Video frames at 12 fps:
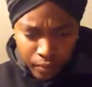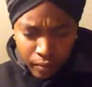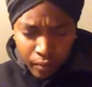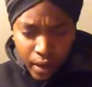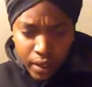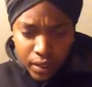
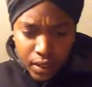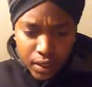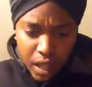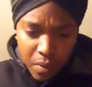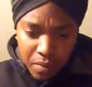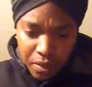Okay?
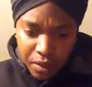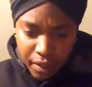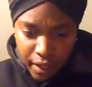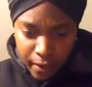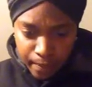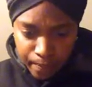It is
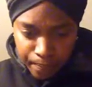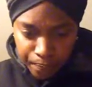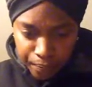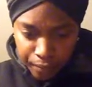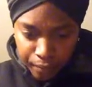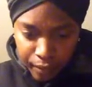established
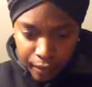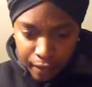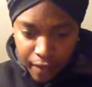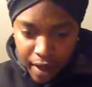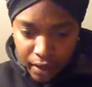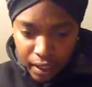that
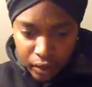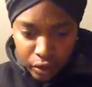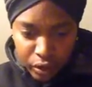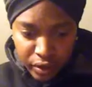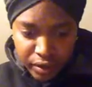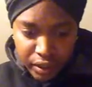the
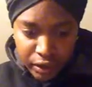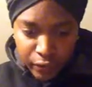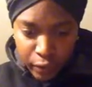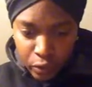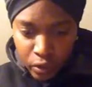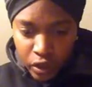fact that the
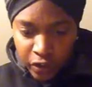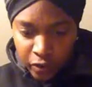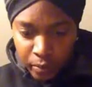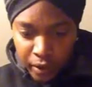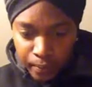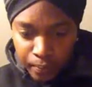United States
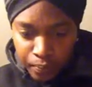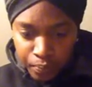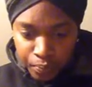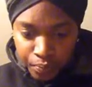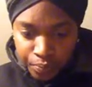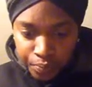federal
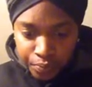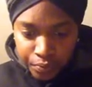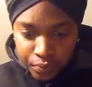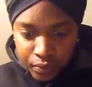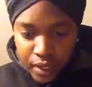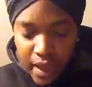government
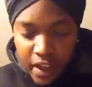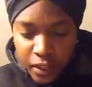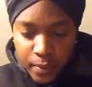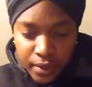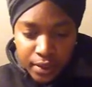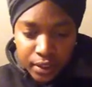
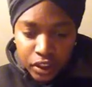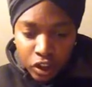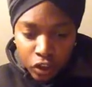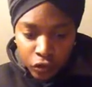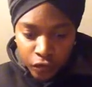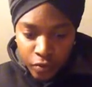has
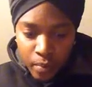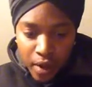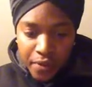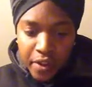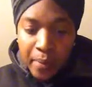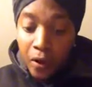been
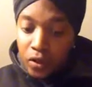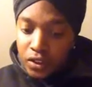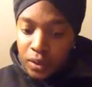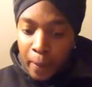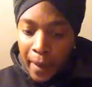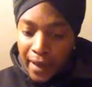dissolved by the
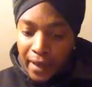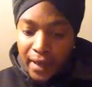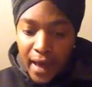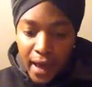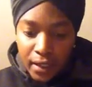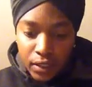Emergency
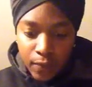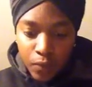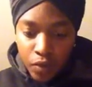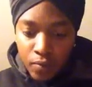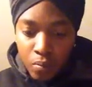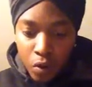Banking
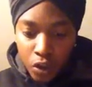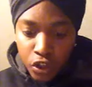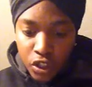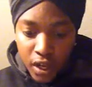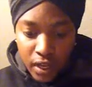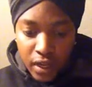Act,
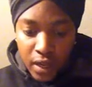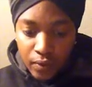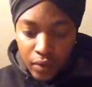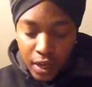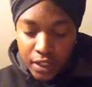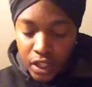March
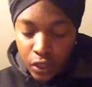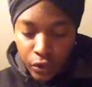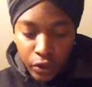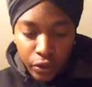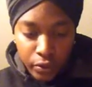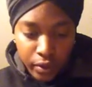9,
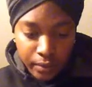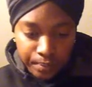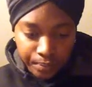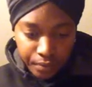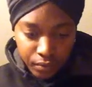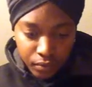
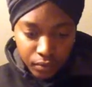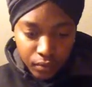1933,